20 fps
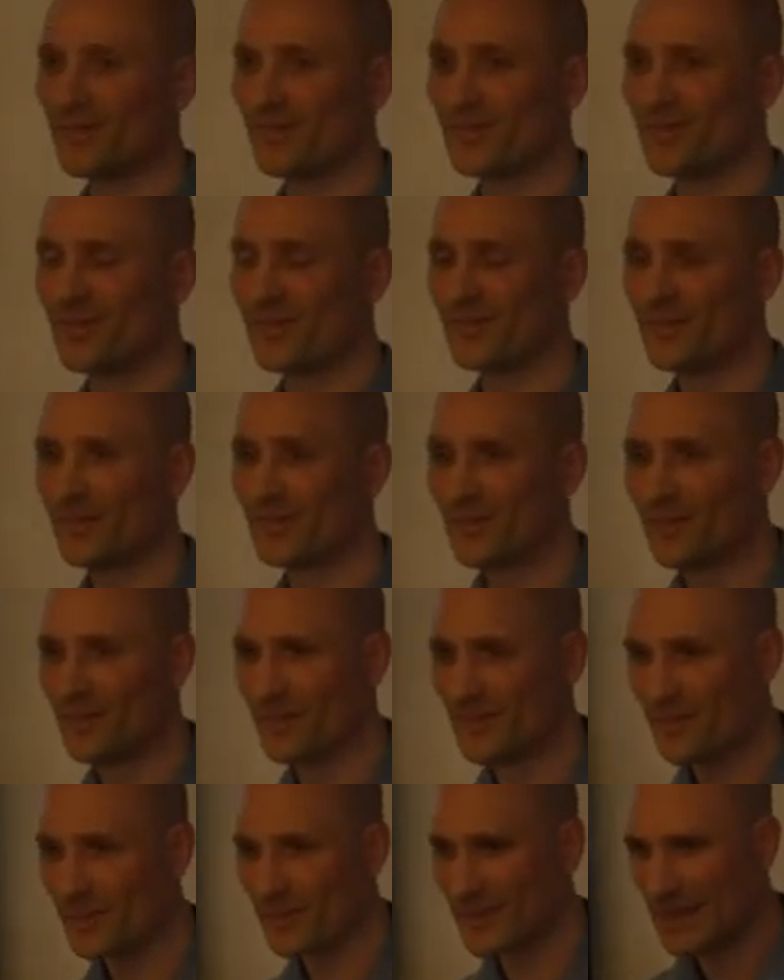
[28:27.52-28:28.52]
You
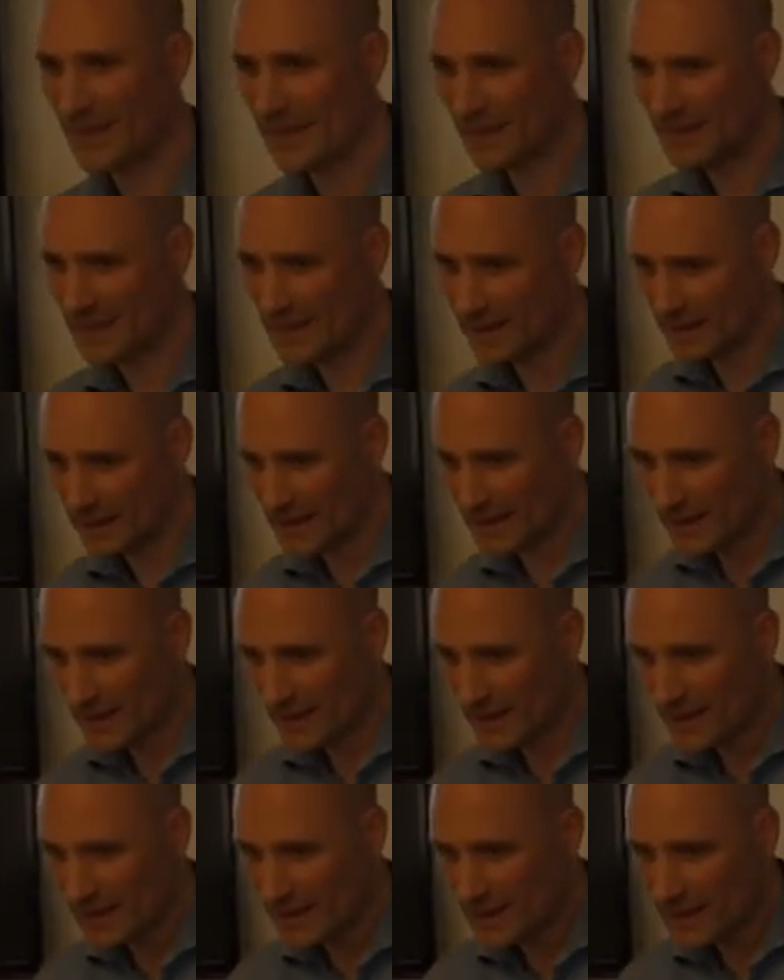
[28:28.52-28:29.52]
mentioned sometimes
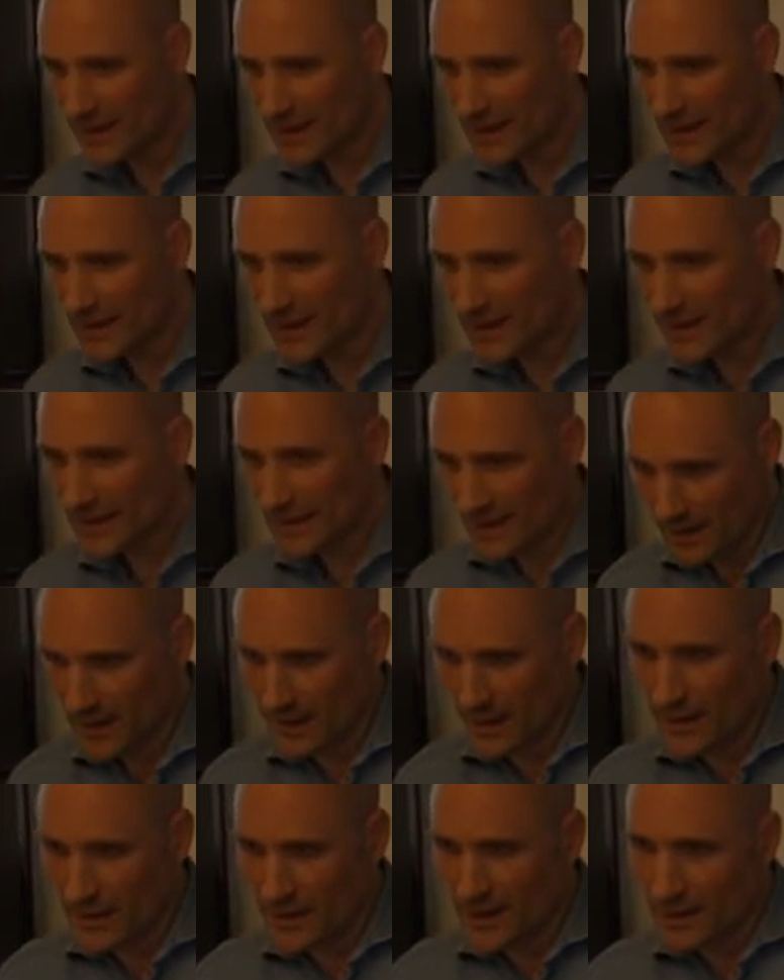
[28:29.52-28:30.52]
in the beginning of the talk
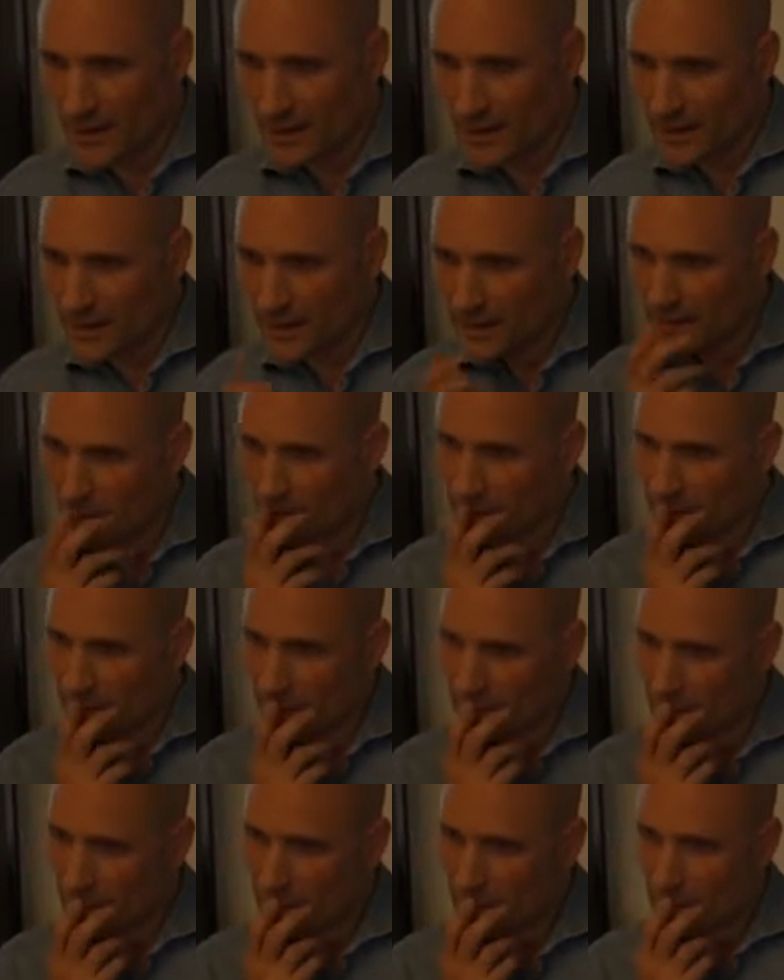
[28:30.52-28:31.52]
that you use an
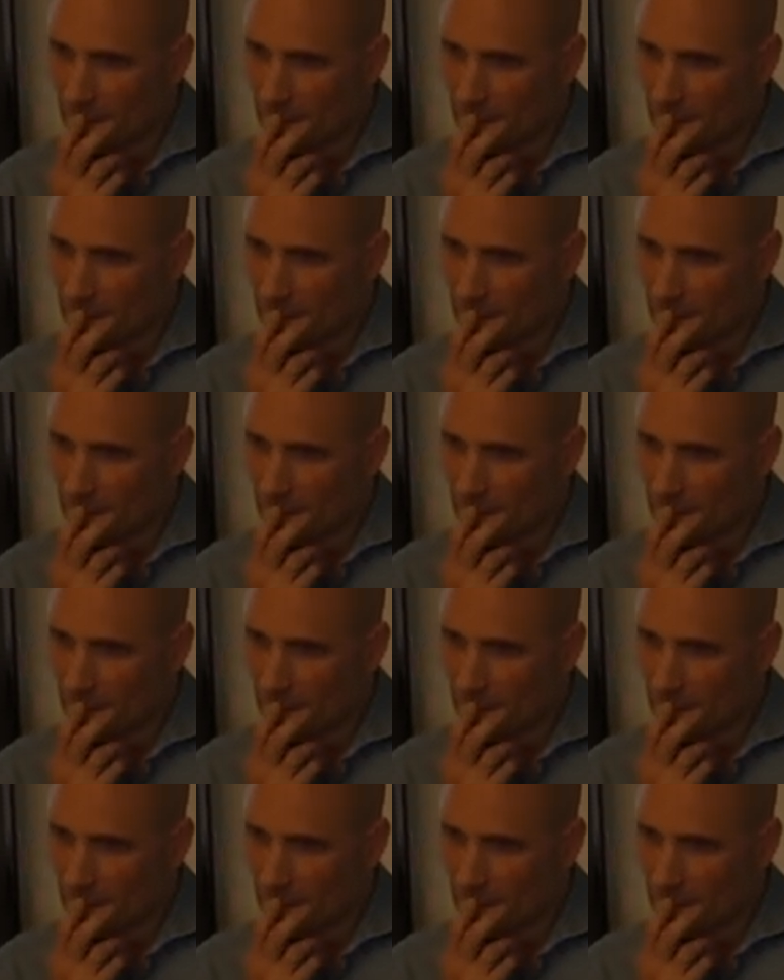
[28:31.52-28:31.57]
oracle.